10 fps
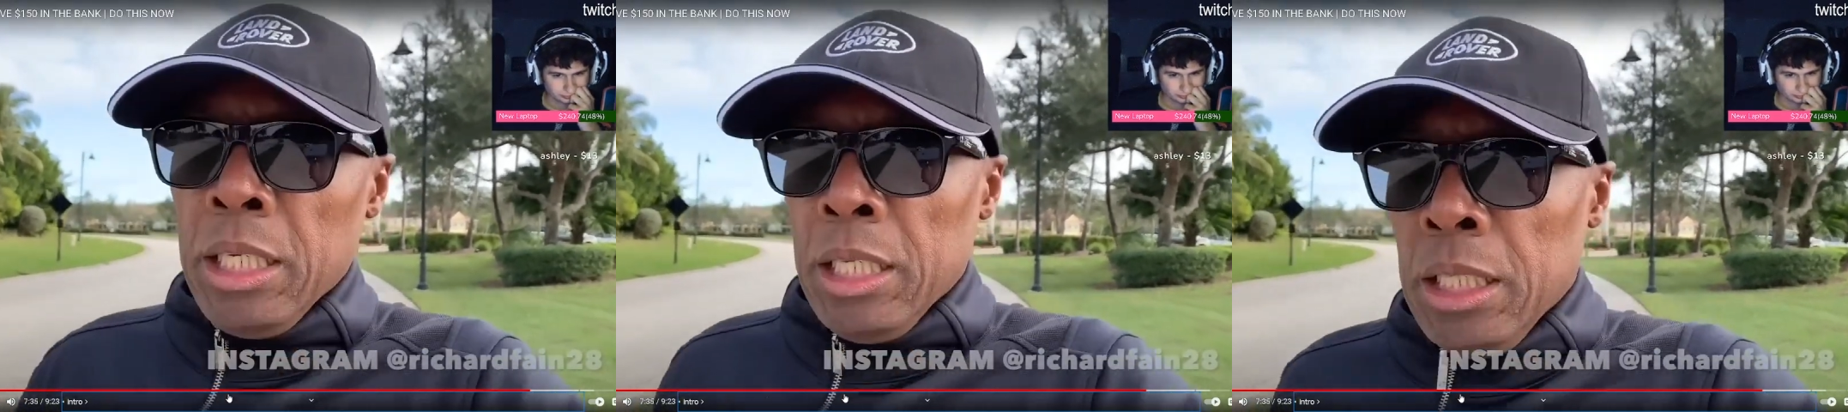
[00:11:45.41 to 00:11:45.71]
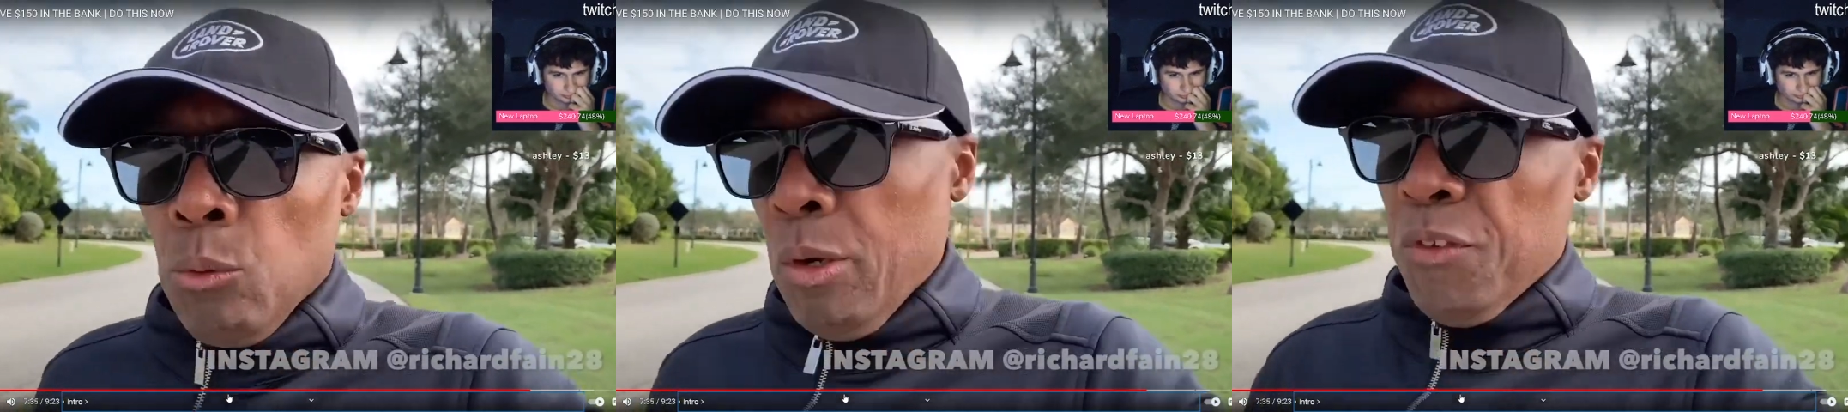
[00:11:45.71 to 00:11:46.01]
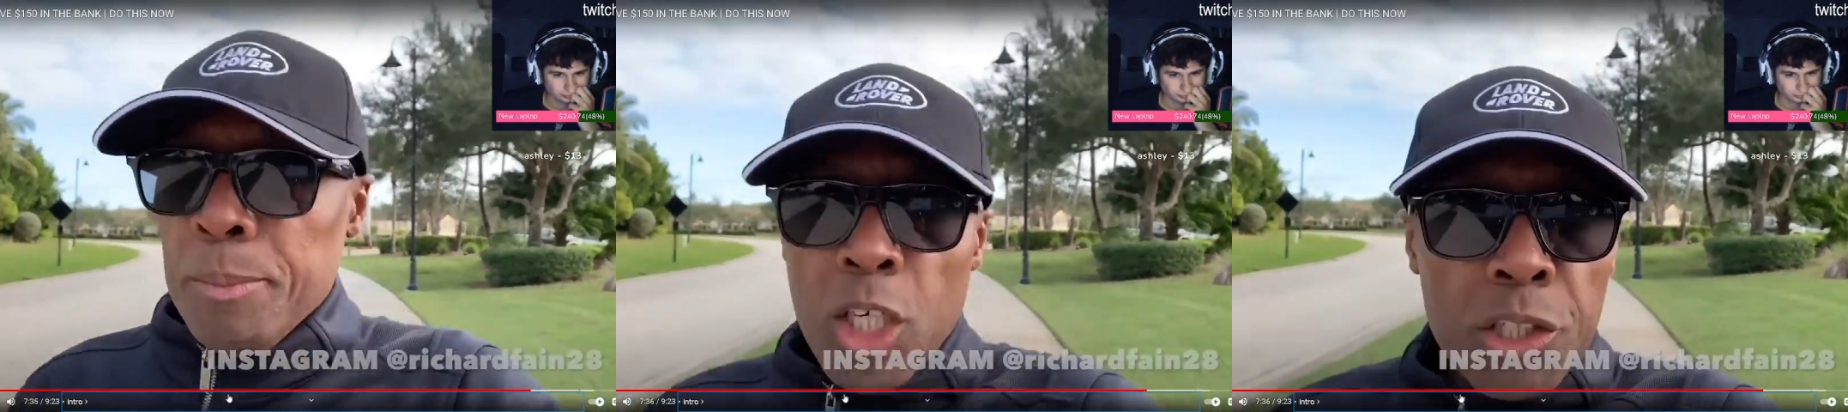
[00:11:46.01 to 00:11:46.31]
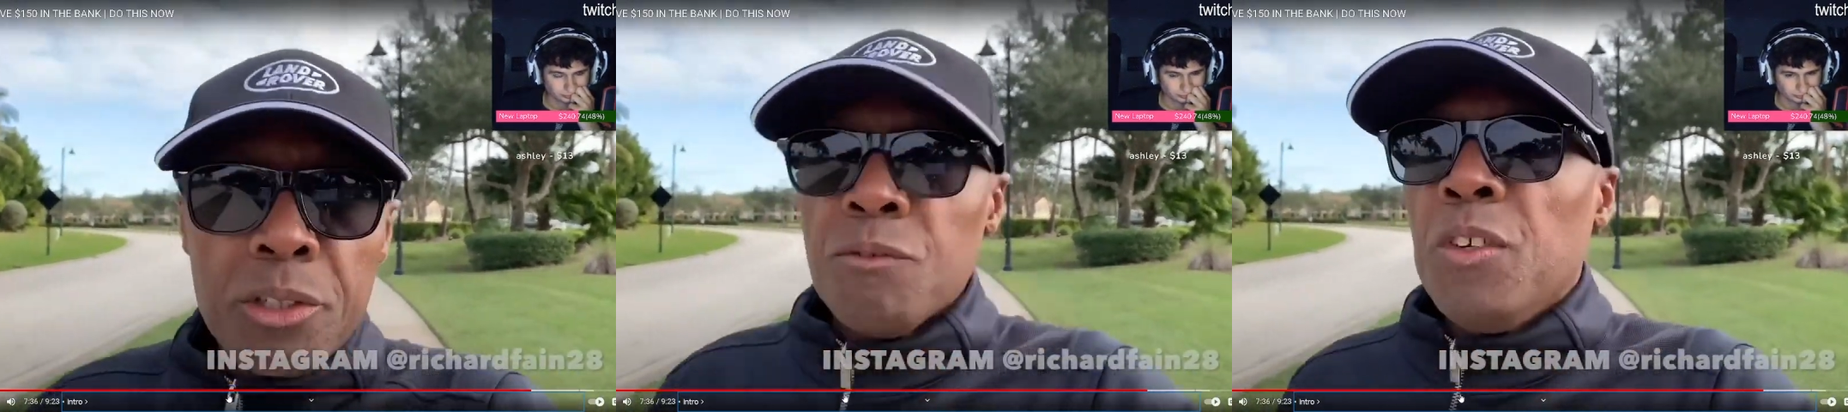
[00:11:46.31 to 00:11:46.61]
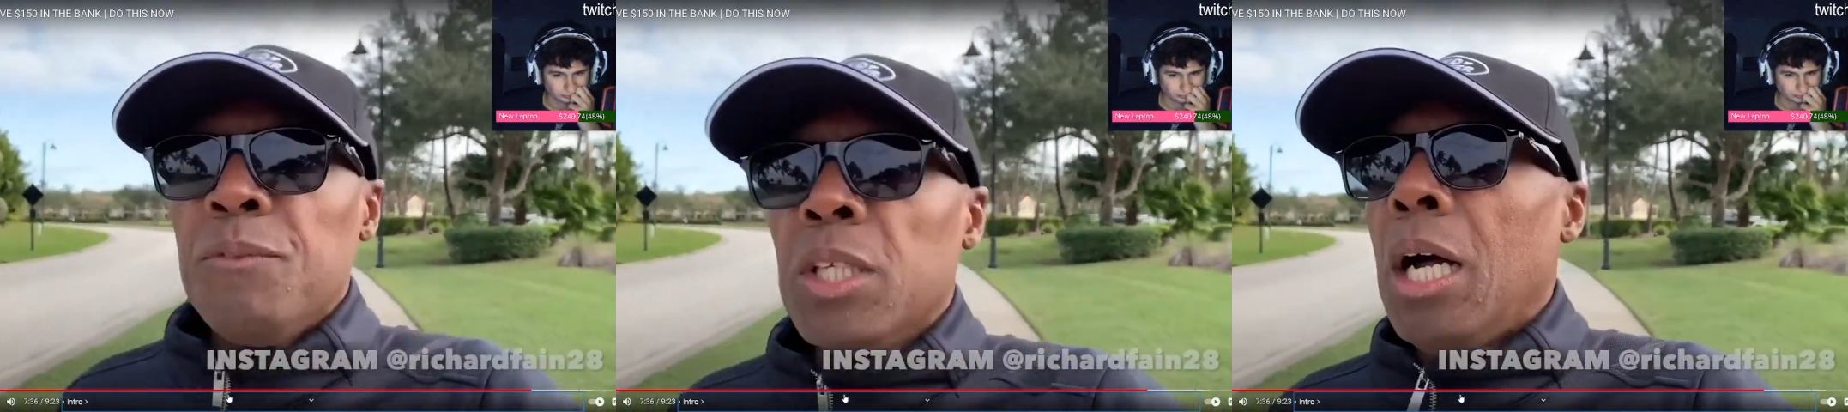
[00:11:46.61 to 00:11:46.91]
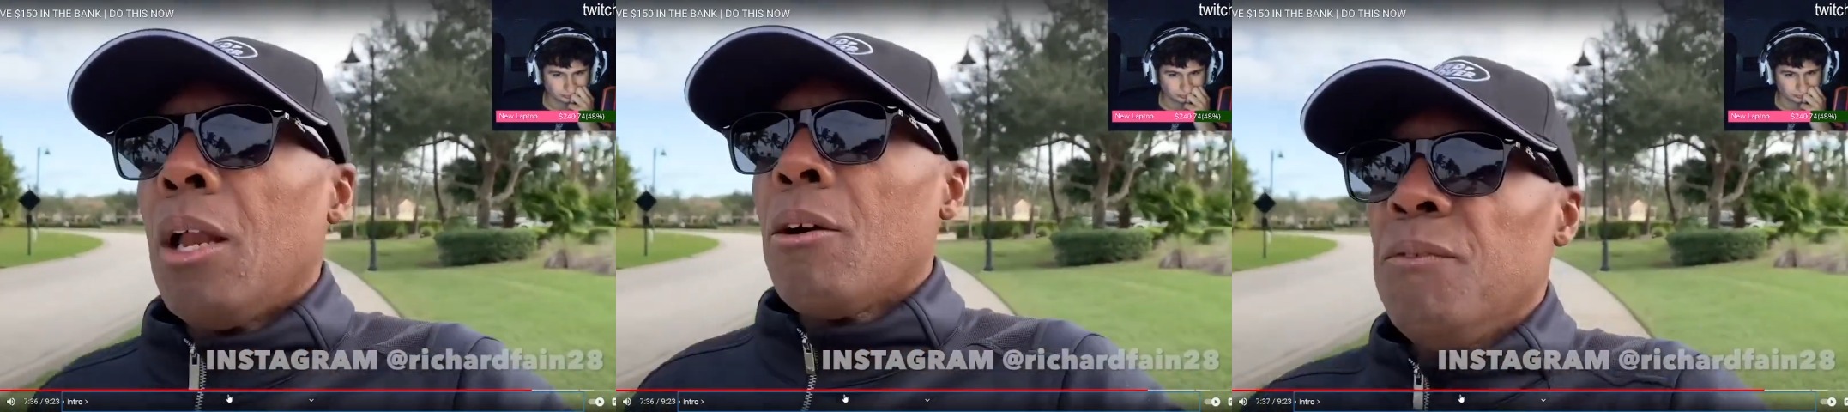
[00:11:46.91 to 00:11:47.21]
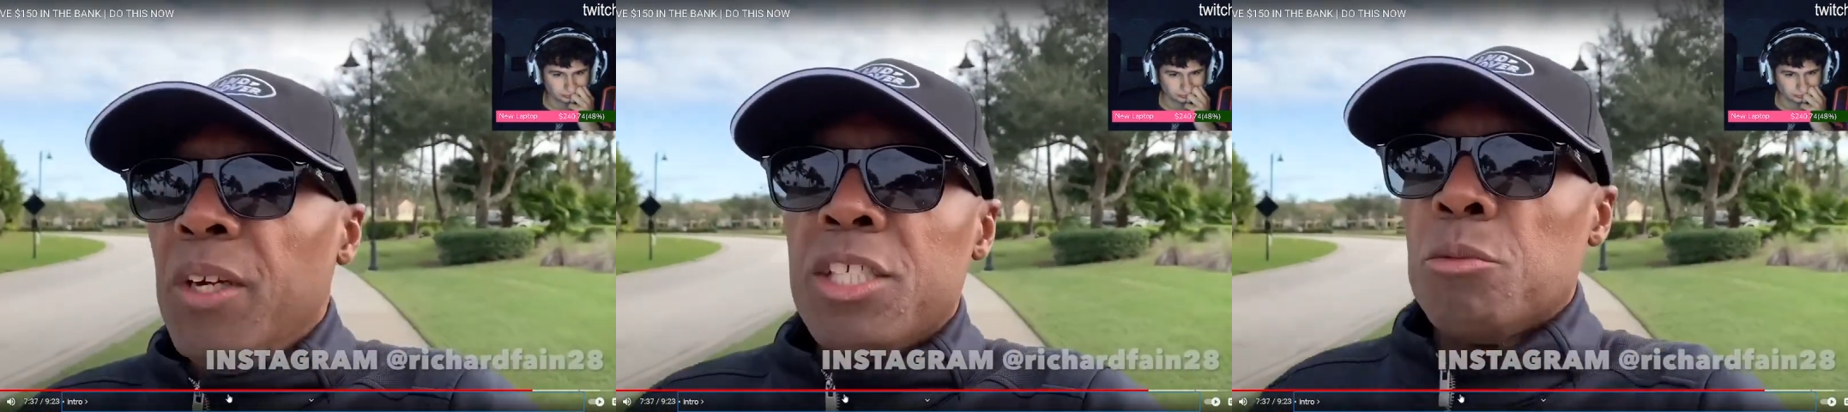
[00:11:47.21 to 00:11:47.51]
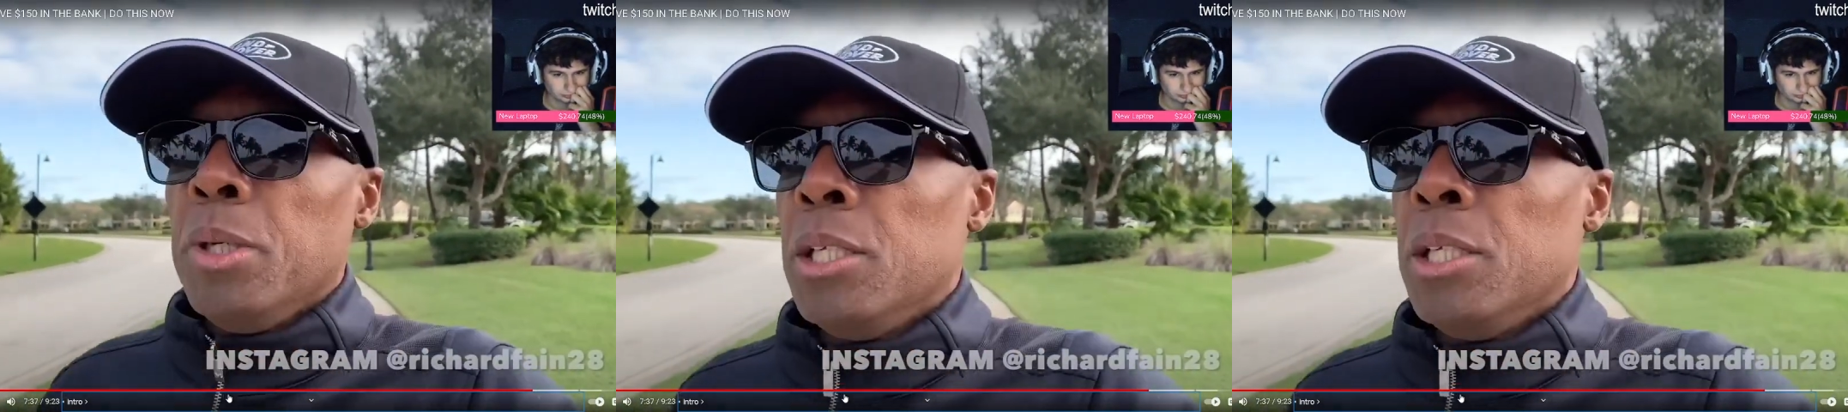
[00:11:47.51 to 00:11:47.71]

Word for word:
Speaker 1: Went from $150 investment